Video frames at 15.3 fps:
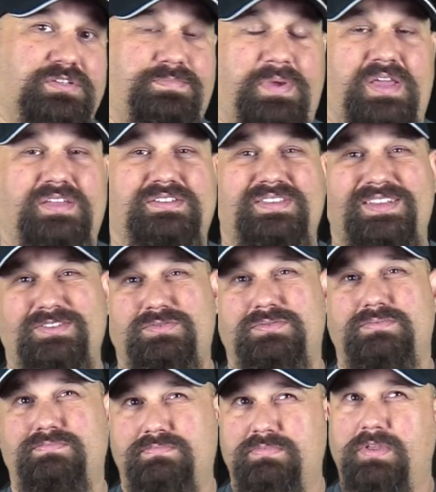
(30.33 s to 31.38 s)
space, and
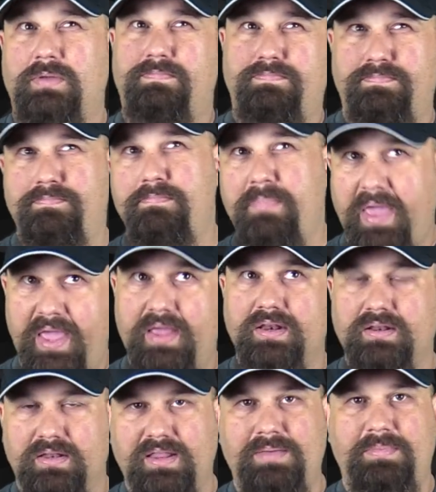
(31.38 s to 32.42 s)
that's the
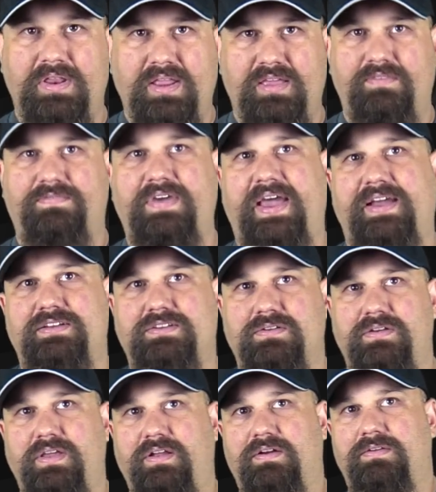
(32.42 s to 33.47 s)
main limiting
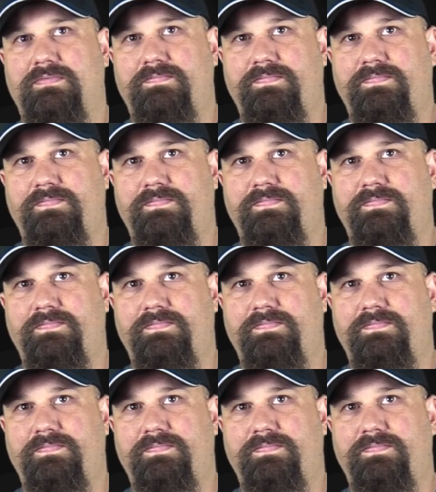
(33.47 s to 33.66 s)
factor here.